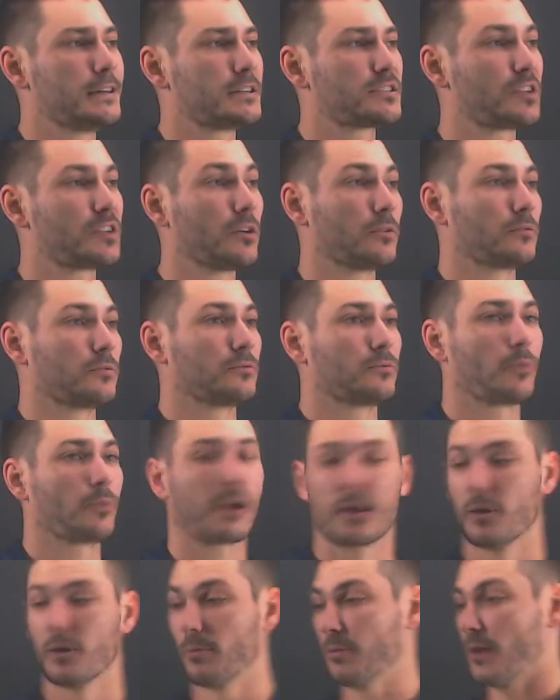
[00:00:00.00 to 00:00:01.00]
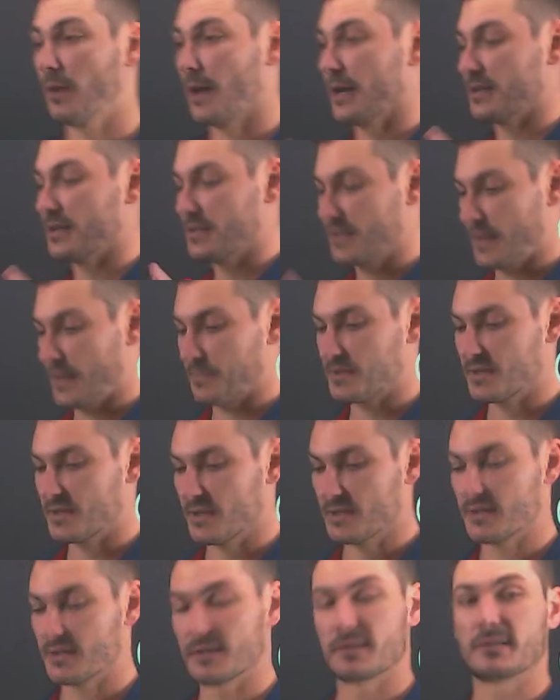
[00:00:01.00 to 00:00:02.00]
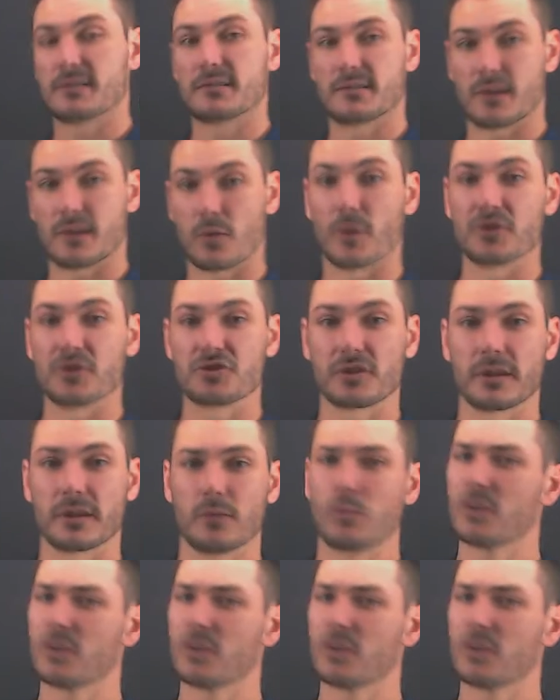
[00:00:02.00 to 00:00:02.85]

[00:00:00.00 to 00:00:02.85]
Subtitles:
So we're going to apply our steps sequentially.